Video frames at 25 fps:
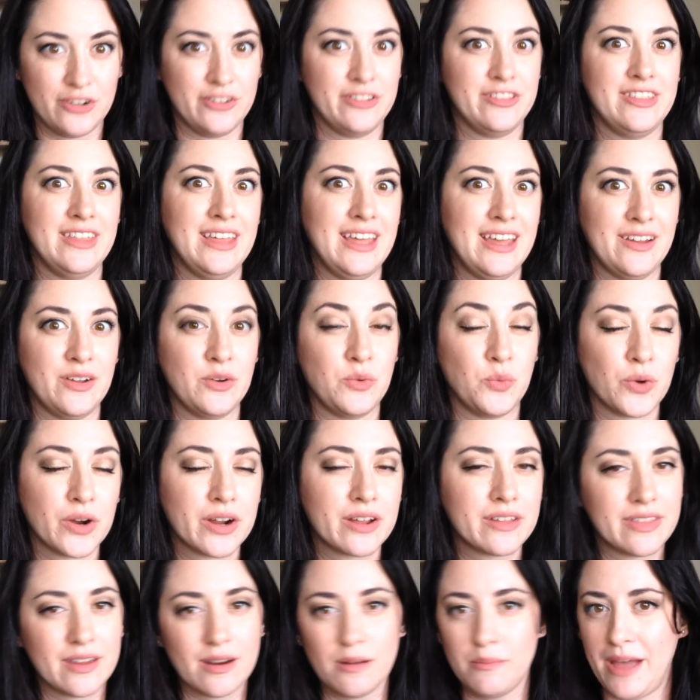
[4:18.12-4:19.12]
thing,
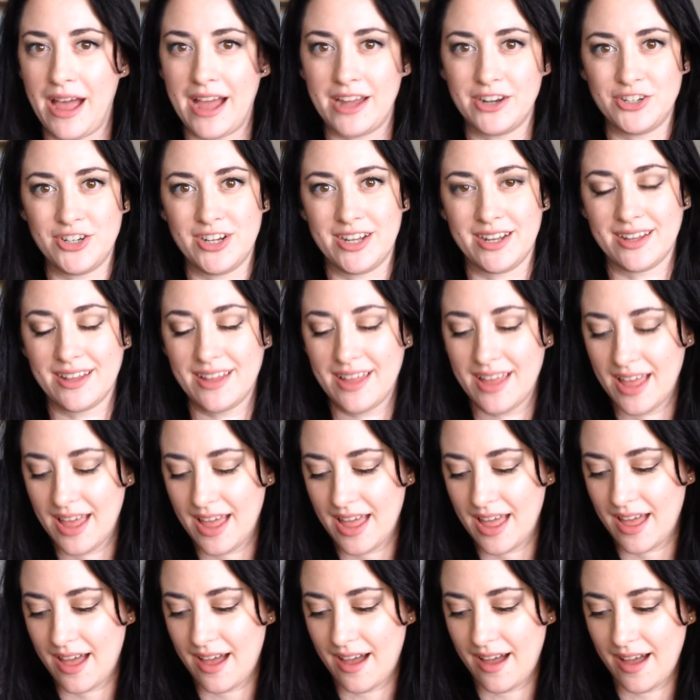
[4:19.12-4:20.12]
work their magic.
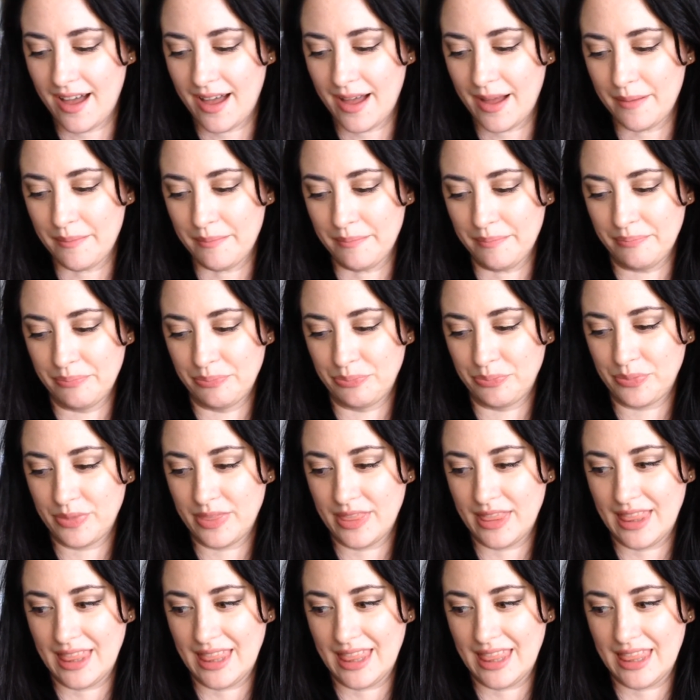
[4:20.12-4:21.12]

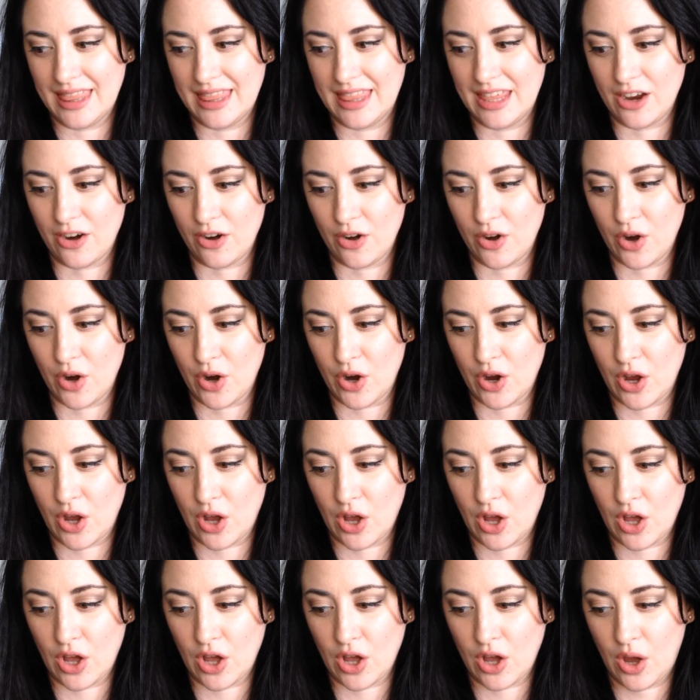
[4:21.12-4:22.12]
They're
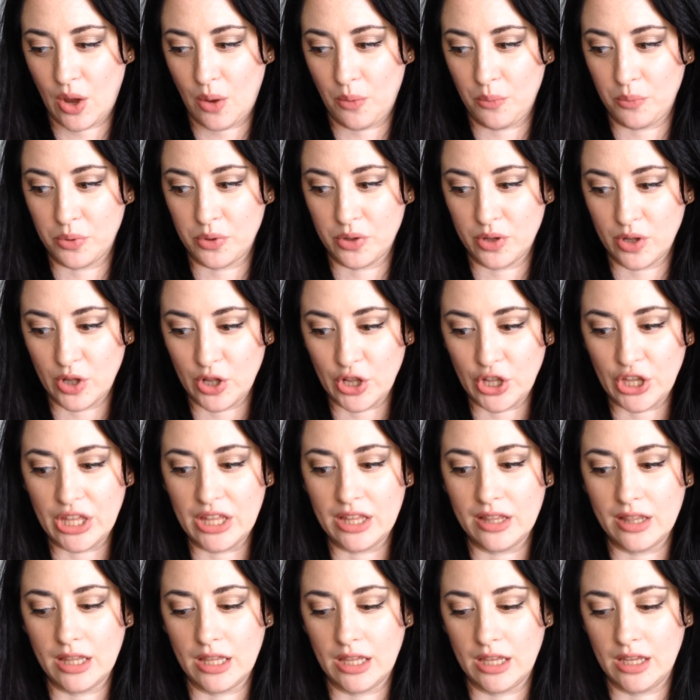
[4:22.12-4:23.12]

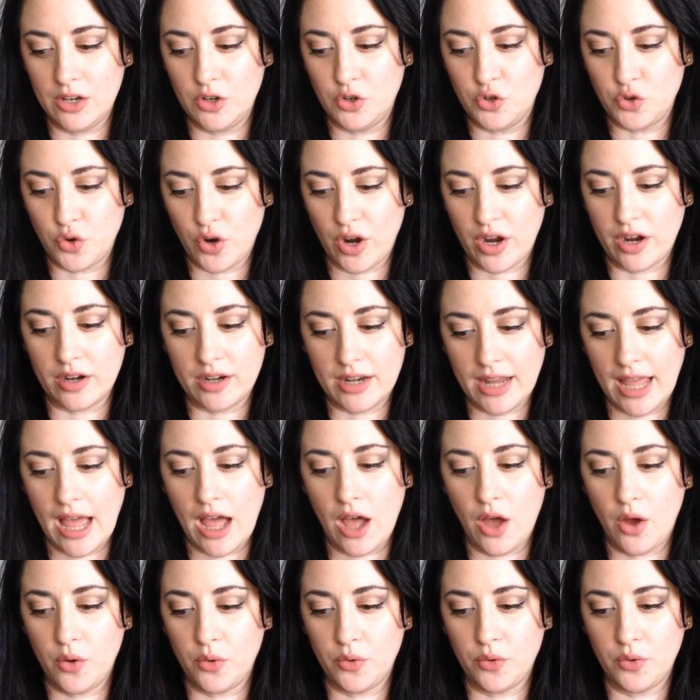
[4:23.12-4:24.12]
completely drugged
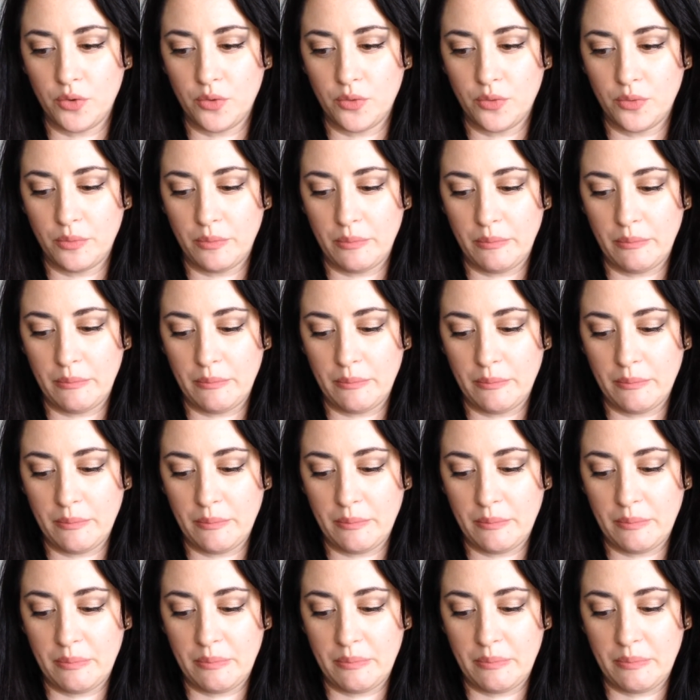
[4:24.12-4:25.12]
down
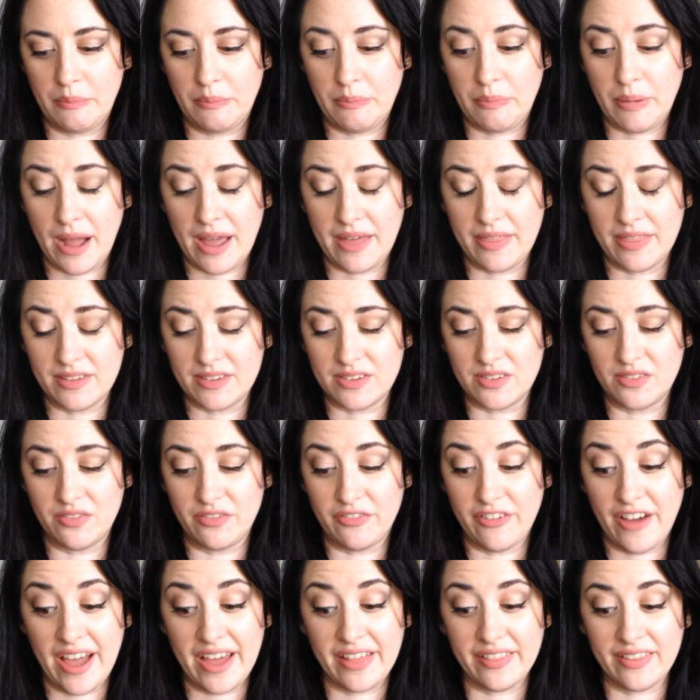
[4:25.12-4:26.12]
by this
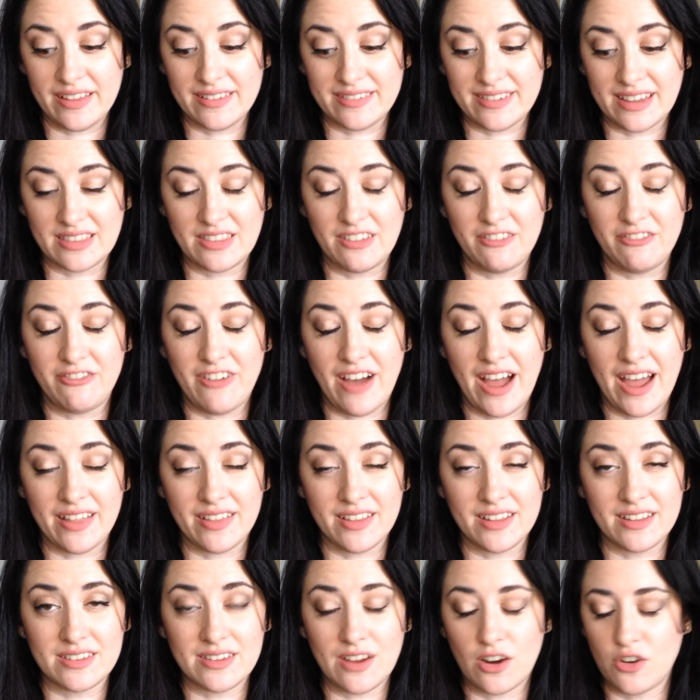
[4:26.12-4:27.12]
violet. It's like the
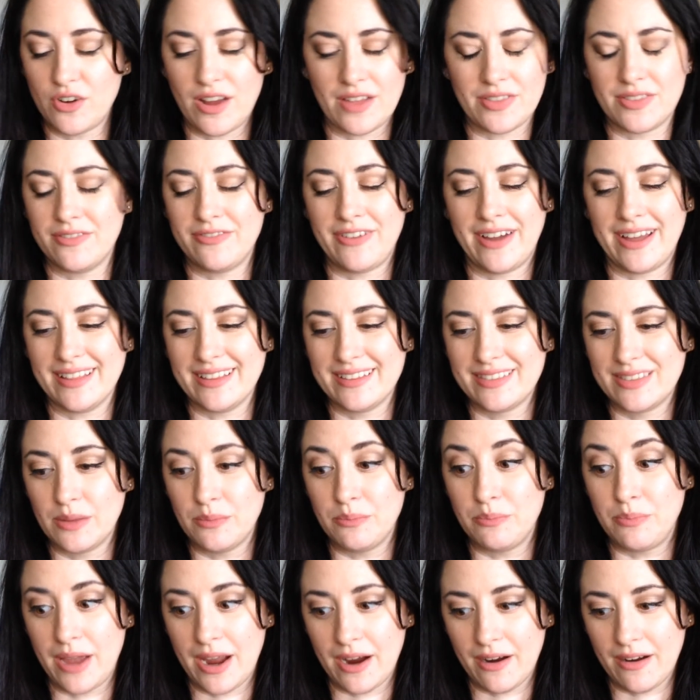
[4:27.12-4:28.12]
violets, or not the violet,
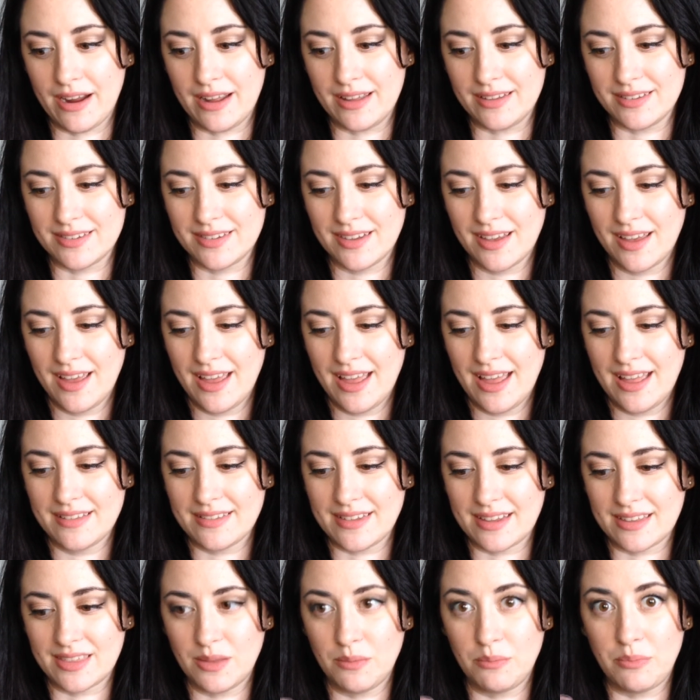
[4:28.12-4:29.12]
the berries.
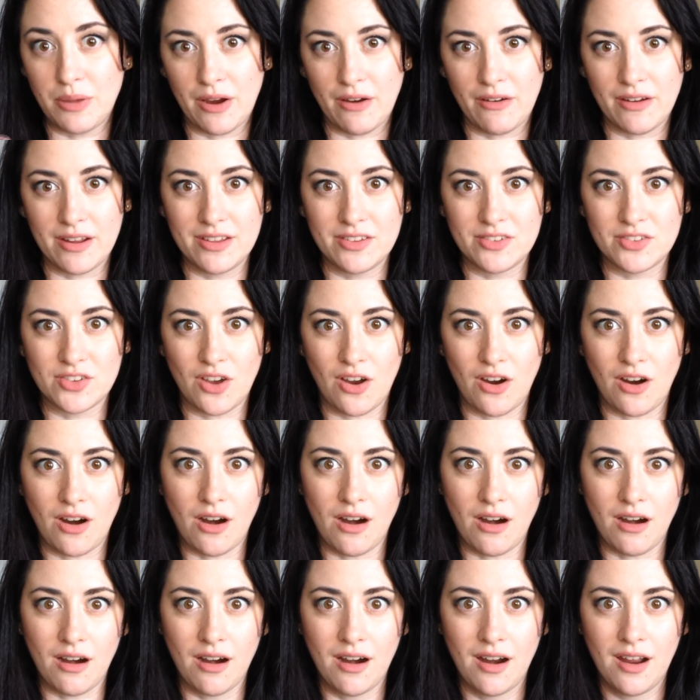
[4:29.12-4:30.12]
It's like the berries
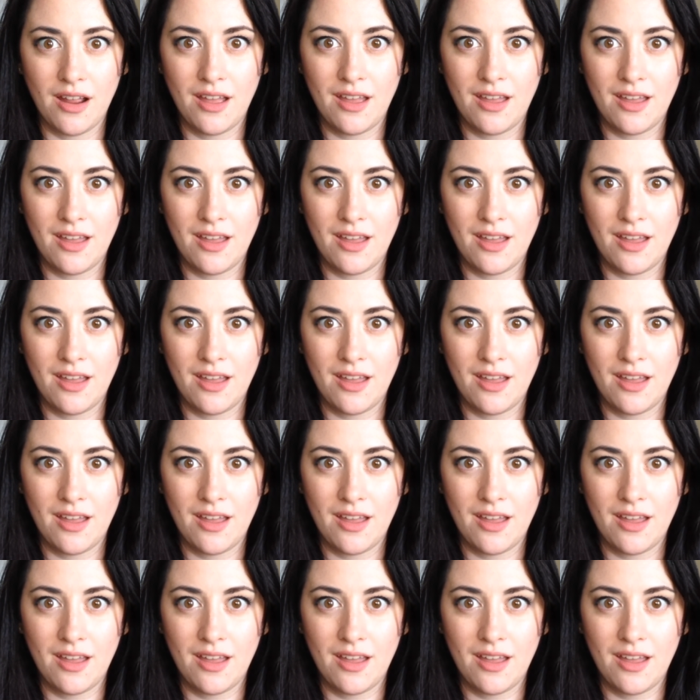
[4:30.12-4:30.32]
are